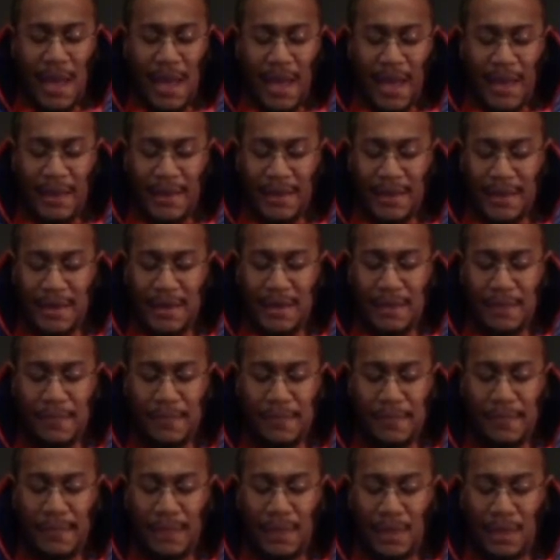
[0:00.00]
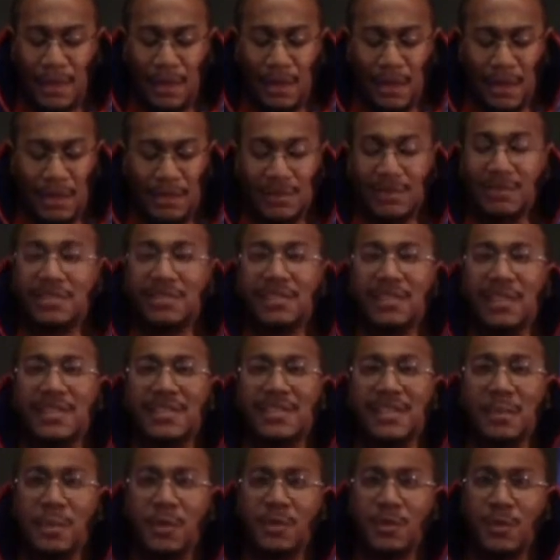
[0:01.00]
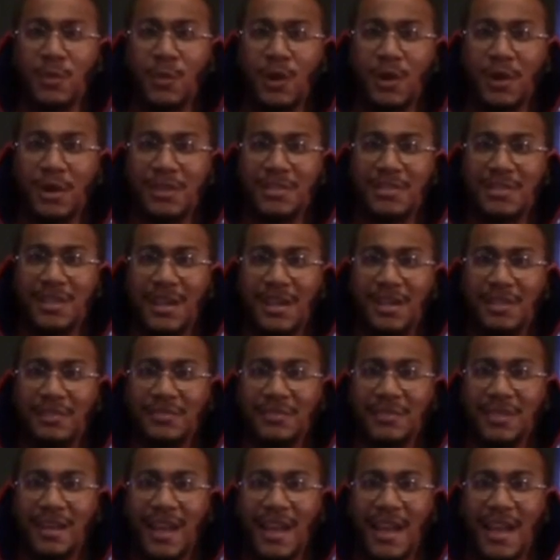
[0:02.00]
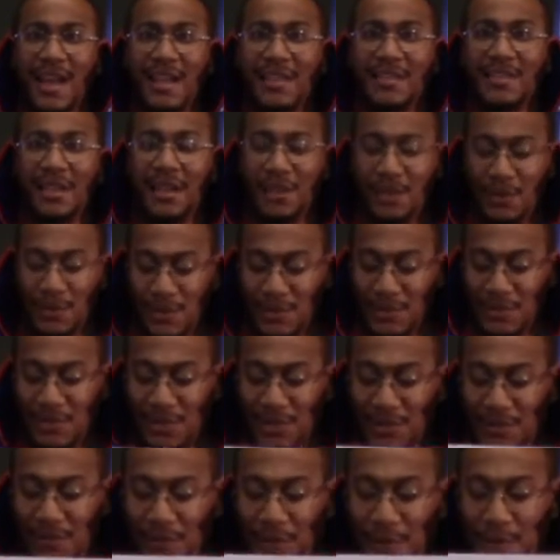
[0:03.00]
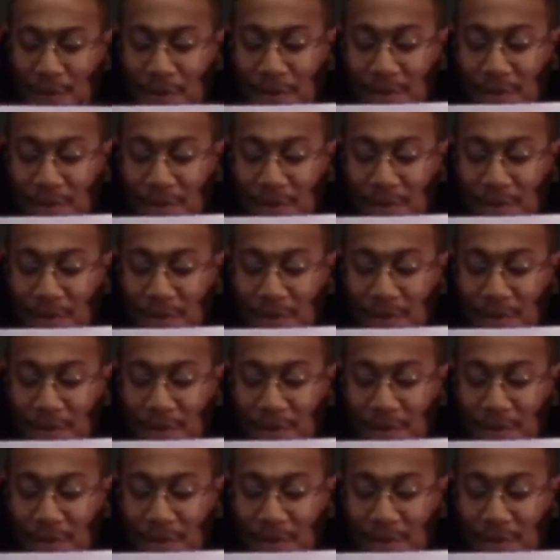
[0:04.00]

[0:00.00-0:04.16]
And I'll just list some of the words off that you can search for.